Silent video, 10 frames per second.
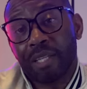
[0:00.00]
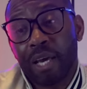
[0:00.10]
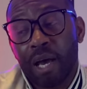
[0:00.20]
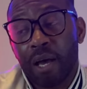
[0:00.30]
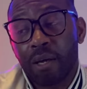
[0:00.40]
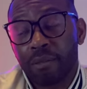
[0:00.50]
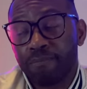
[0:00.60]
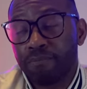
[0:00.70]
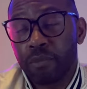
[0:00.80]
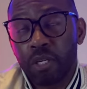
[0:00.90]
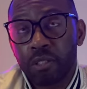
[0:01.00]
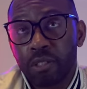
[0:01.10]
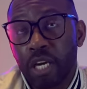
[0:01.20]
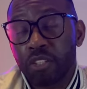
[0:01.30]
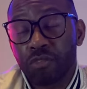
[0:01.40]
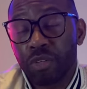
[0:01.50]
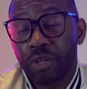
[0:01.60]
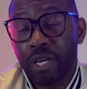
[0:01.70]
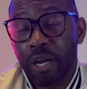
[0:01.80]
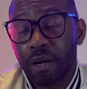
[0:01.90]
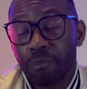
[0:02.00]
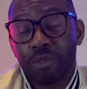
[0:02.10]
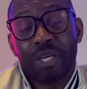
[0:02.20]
that Tyson Fury got up. You